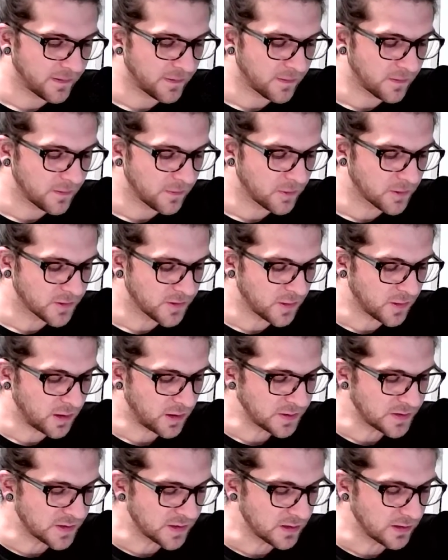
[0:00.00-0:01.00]
what's
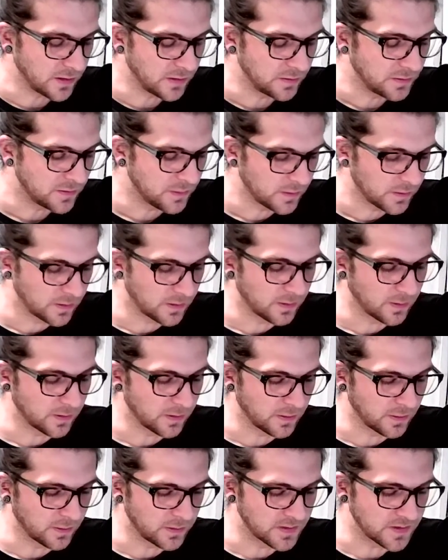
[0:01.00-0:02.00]
crossing you
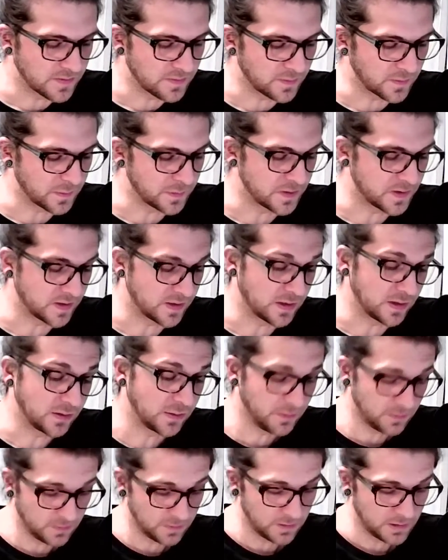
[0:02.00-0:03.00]
or what's influencing
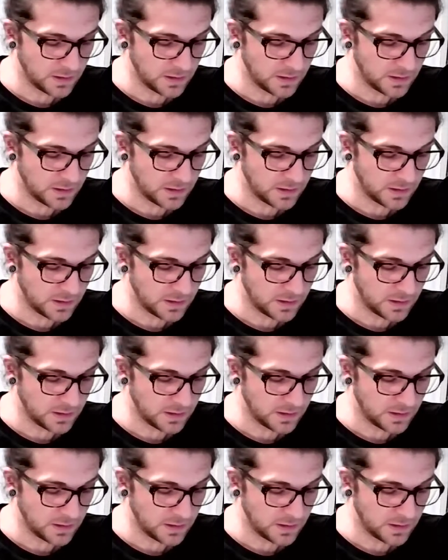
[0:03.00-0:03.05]
you